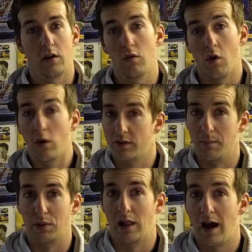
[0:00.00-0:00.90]
Overall, it's a
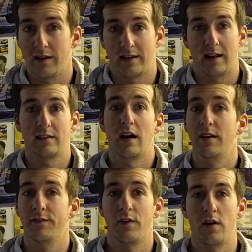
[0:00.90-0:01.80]
blast. I had a
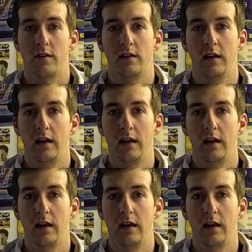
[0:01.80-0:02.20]
ton of fun,